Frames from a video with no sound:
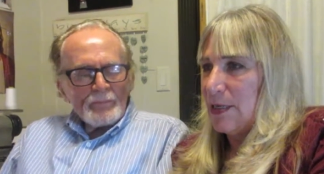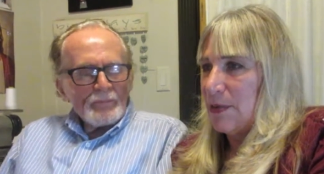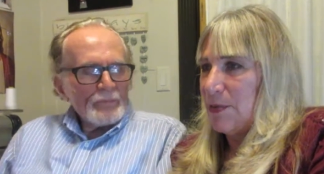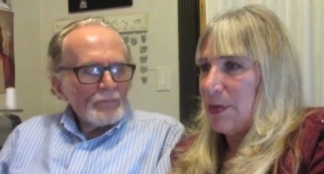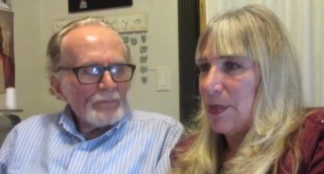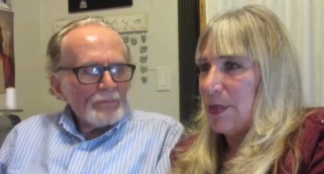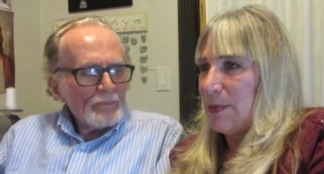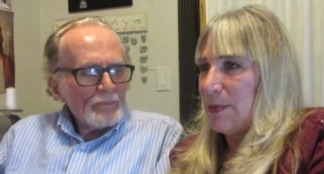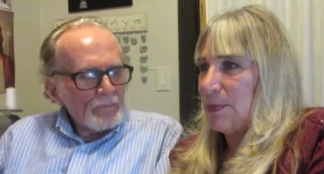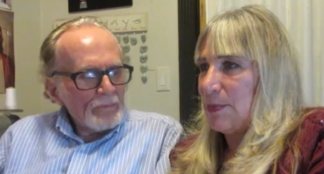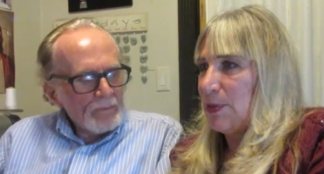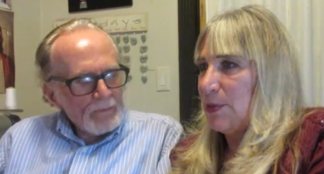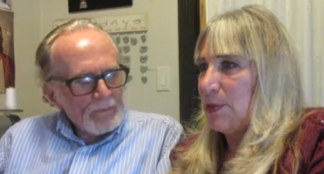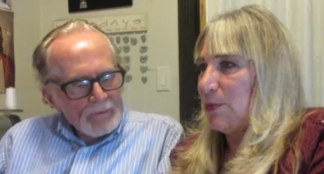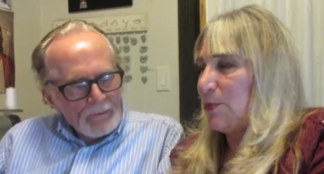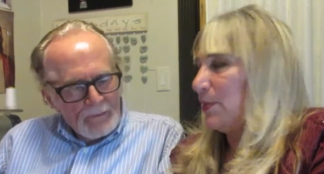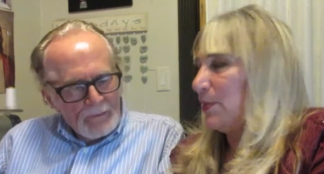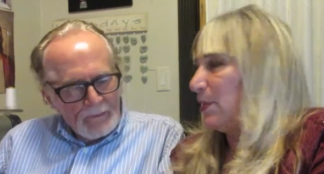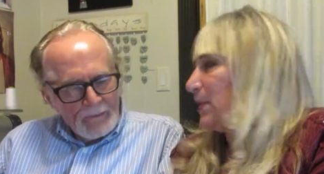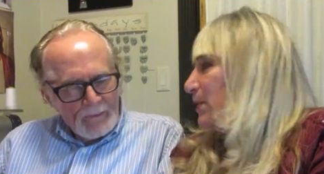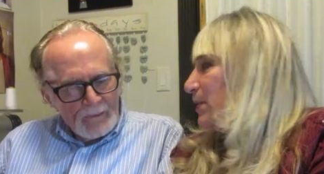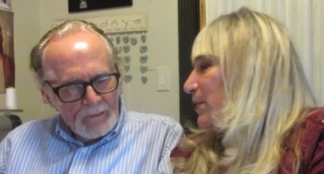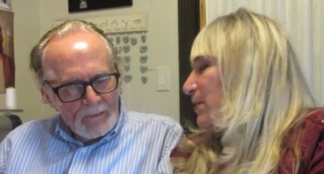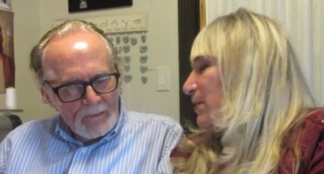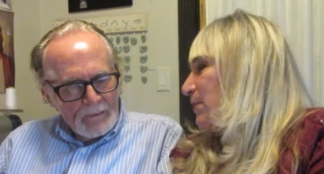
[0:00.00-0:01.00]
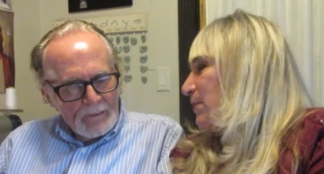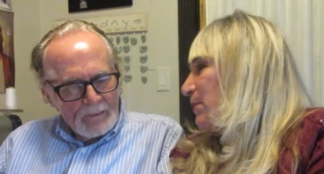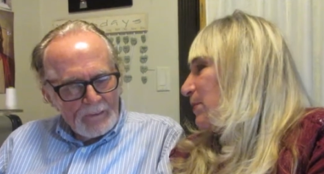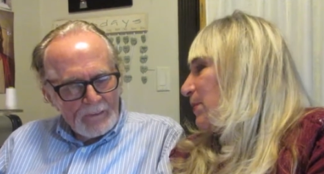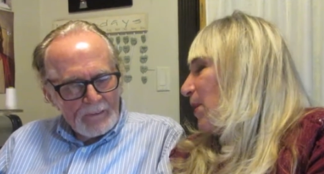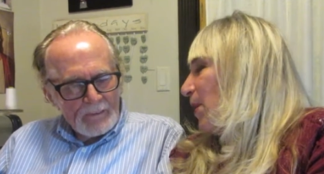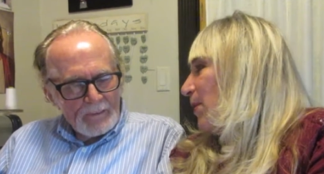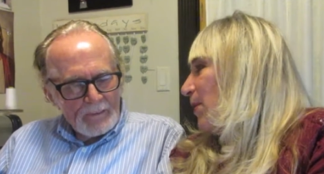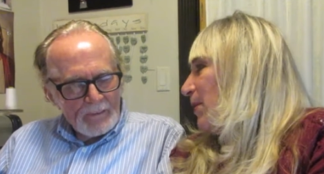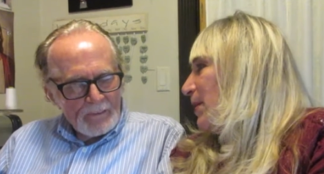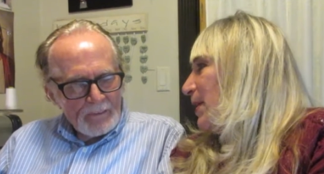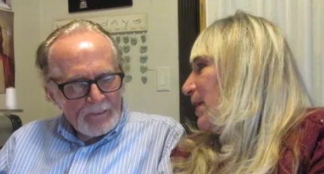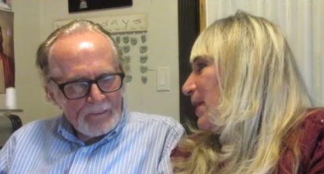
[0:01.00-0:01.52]
Speaker 1: what I'm doing, or
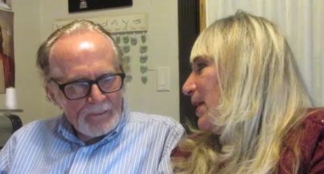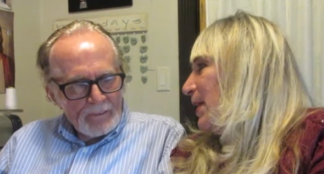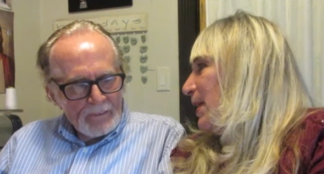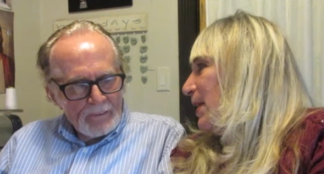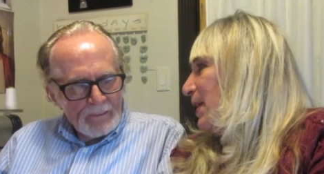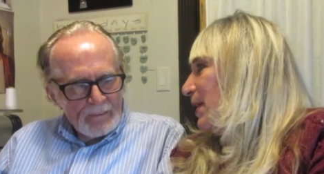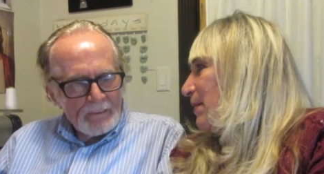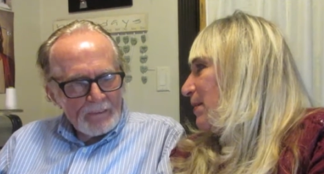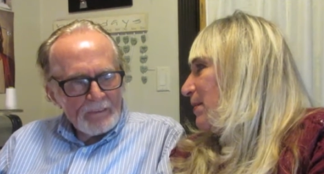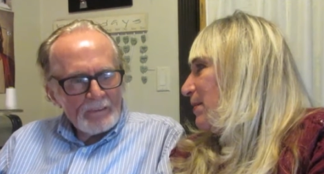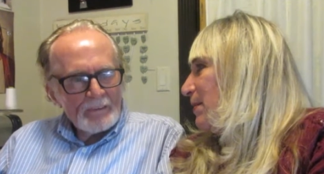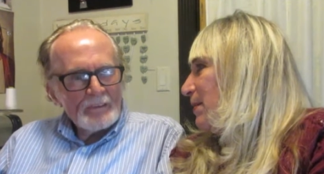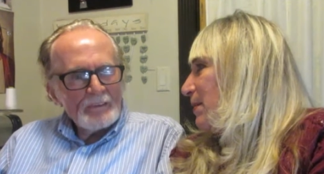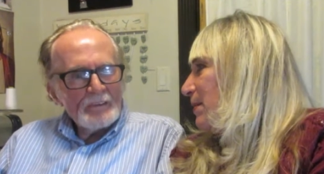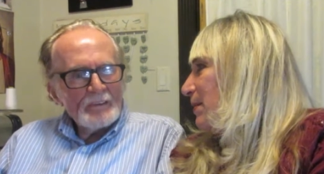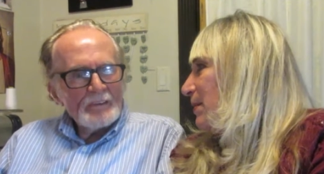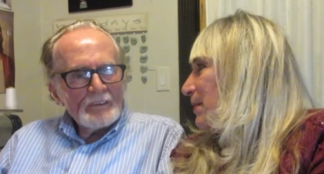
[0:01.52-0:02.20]
gardening, or